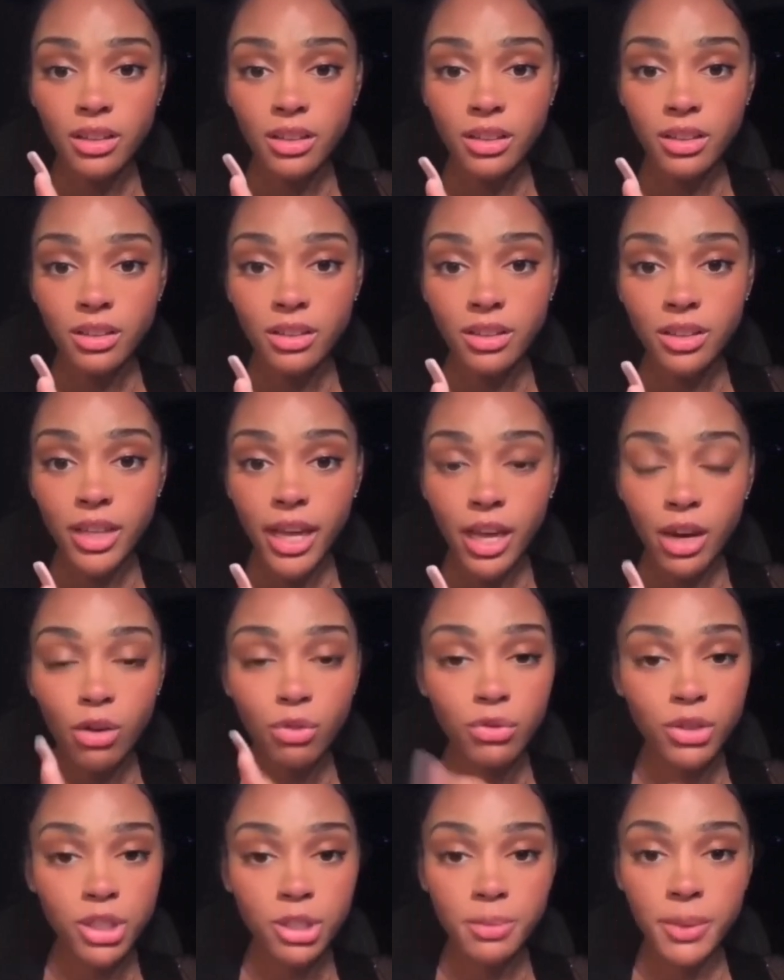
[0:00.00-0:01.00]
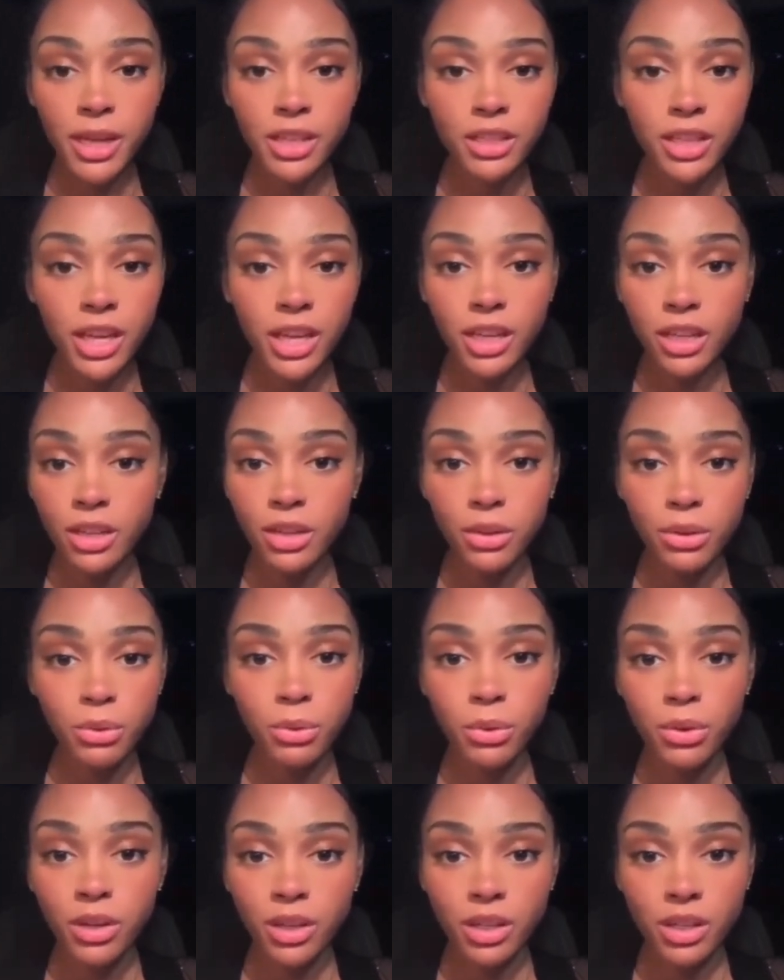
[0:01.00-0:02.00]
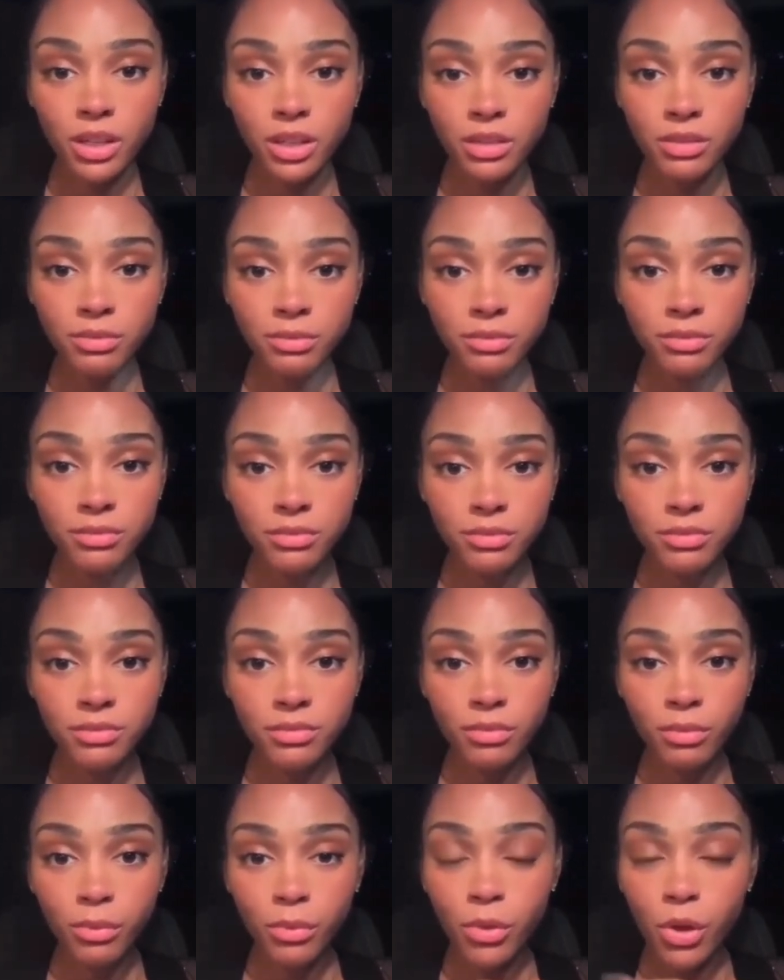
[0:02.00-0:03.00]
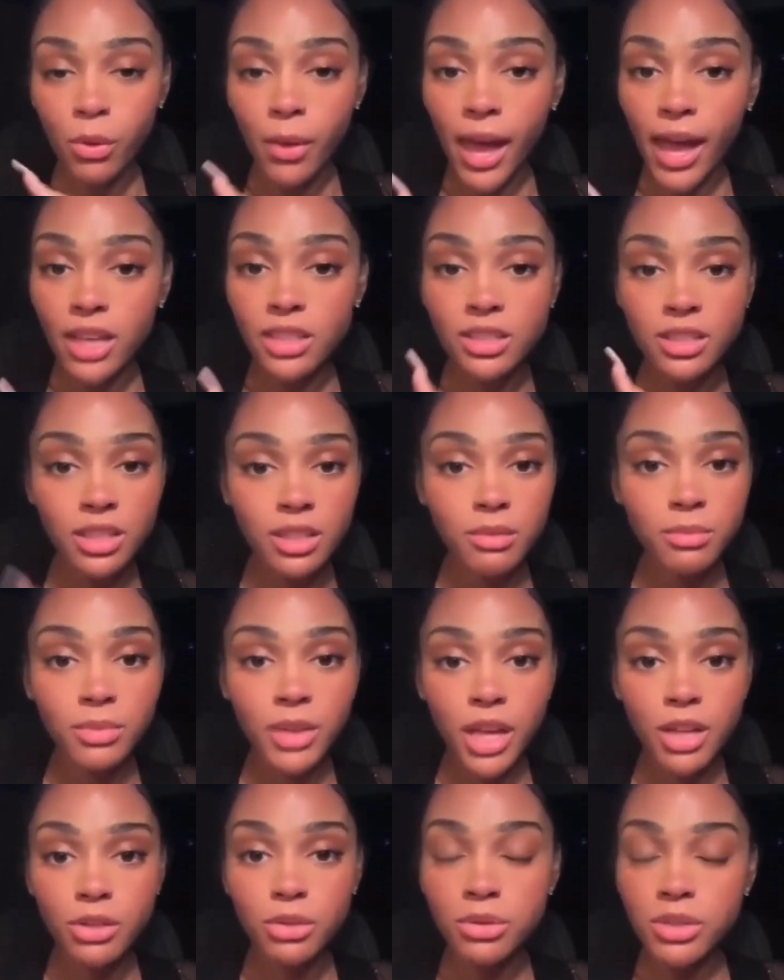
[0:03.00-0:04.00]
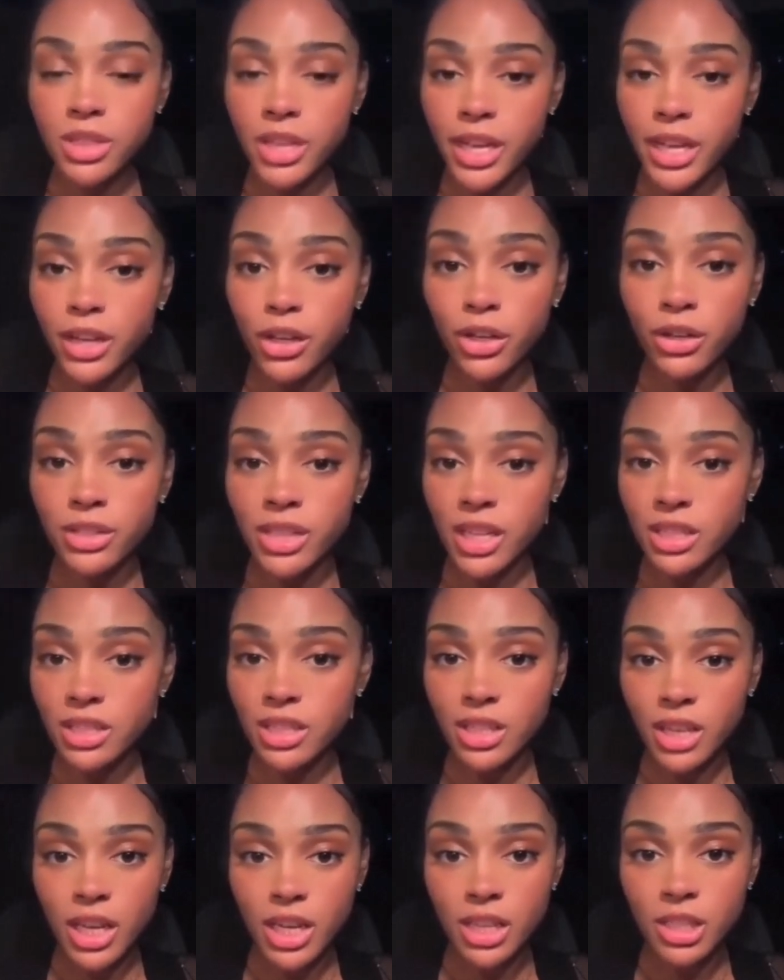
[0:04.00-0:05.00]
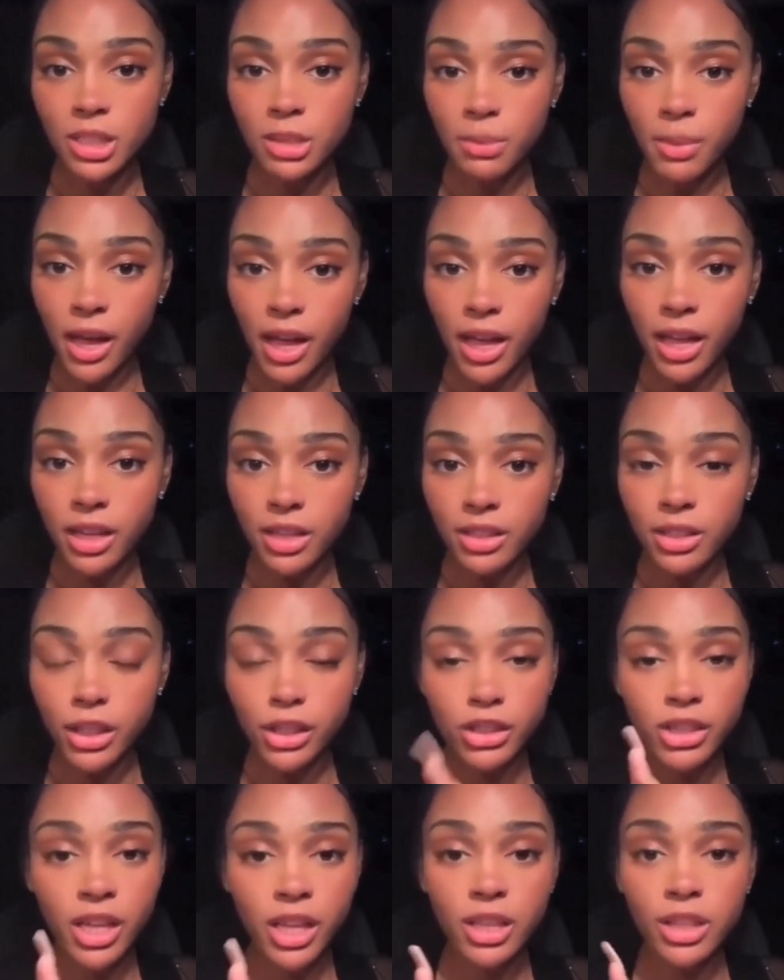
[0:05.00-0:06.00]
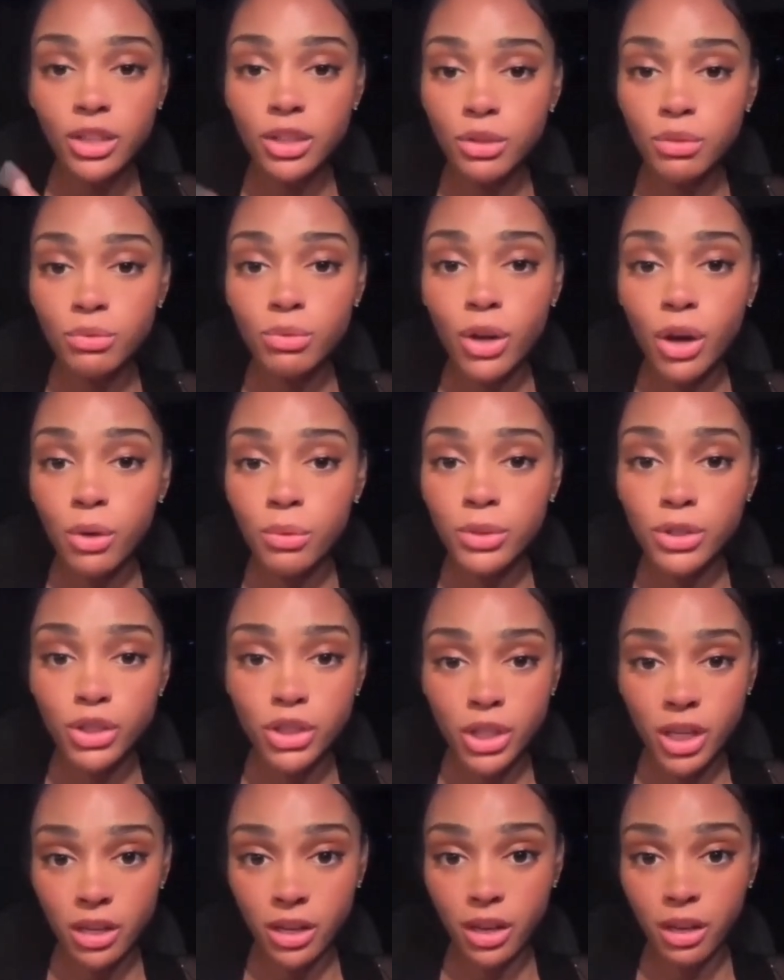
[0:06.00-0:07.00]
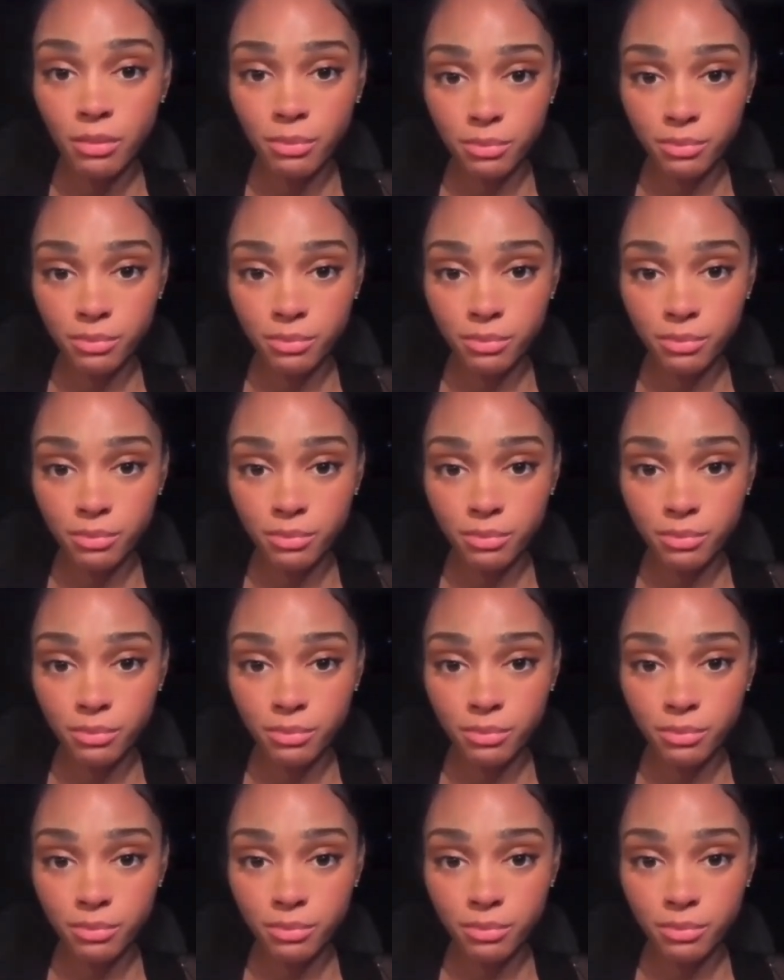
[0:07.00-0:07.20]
They don't respect any authority. You ask them, can you stand in your designated spot? They're telling you no and shut up.